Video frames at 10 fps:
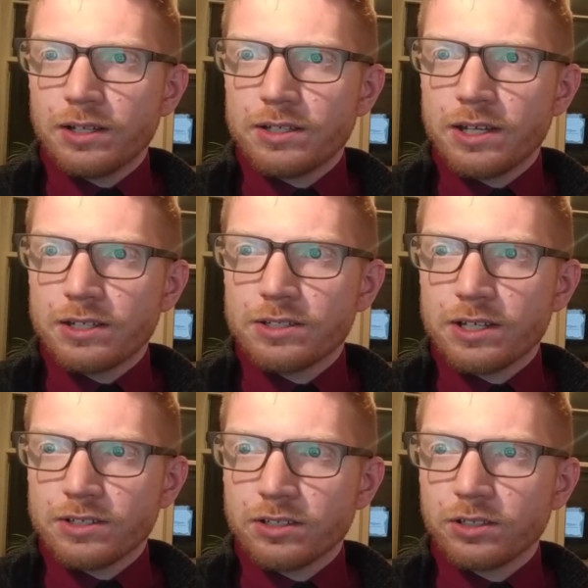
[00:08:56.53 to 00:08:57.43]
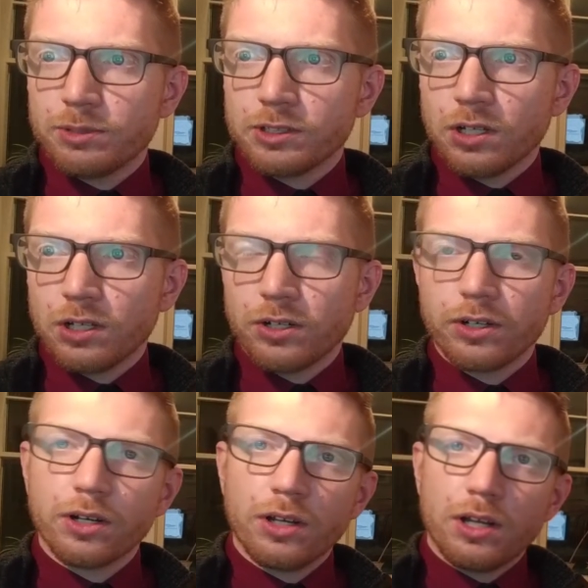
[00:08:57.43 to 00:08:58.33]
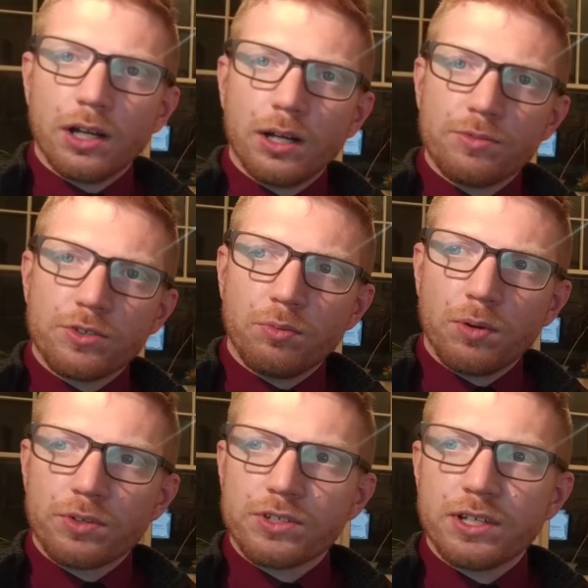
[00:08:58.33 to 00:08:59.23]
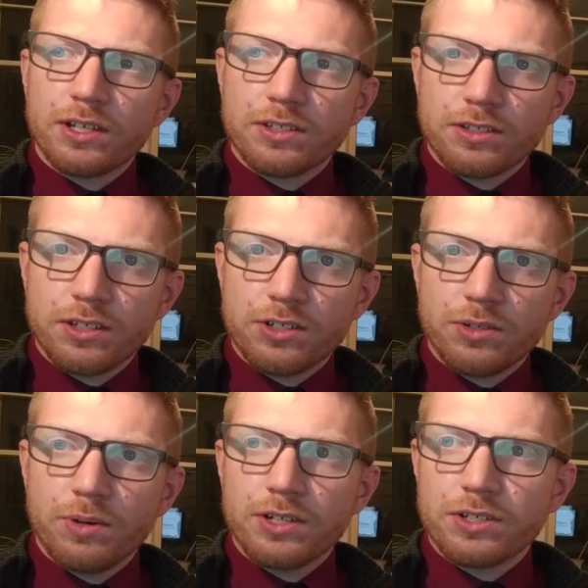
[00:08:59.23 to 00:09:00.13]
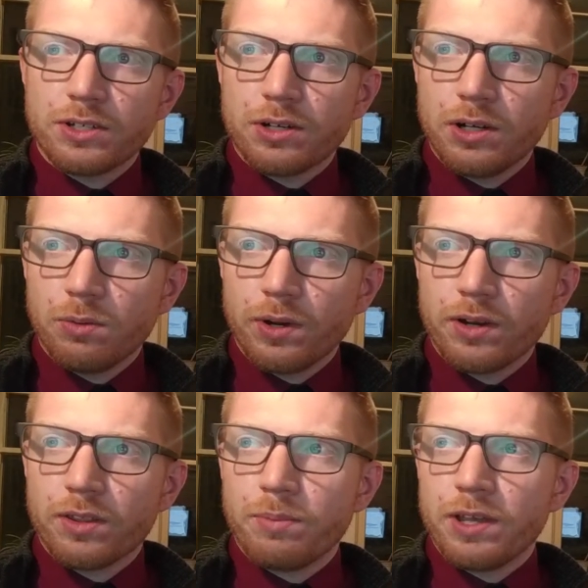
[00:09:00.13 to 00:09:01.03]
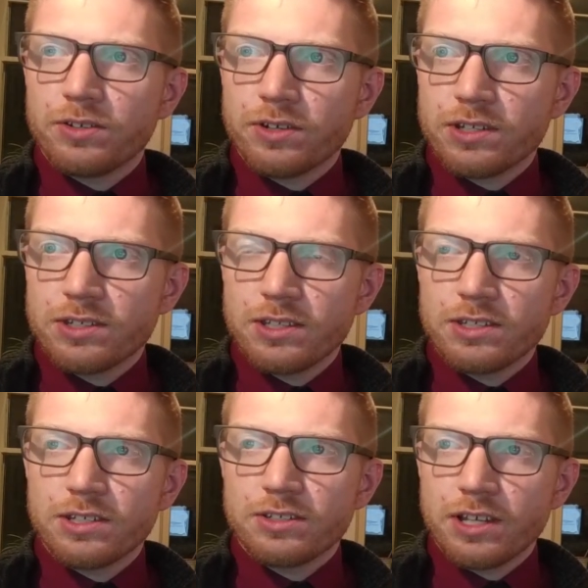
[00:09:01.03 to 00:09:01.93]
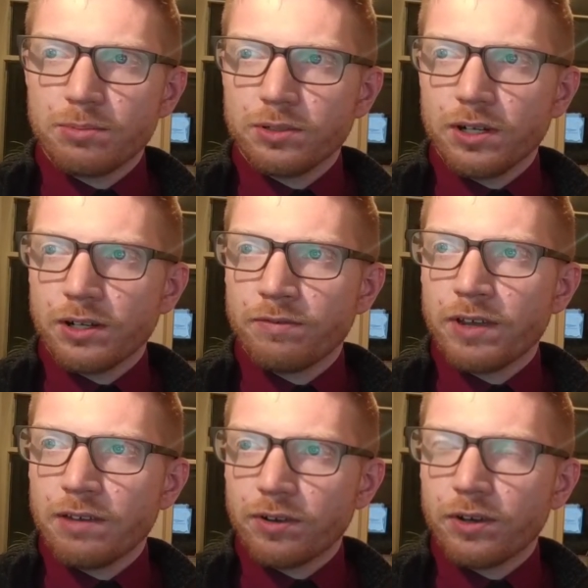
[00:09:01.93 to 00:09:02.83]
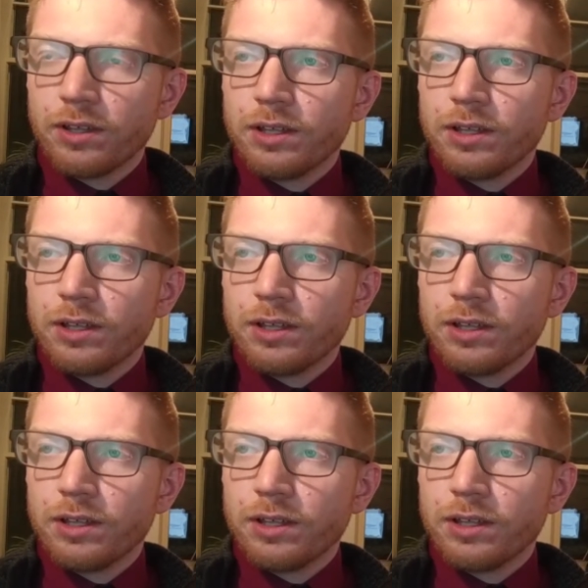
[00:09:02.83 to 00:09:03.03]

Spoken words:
Takes a little bit longer. So what we're seeing is a situation where the Patriots in this example are favored.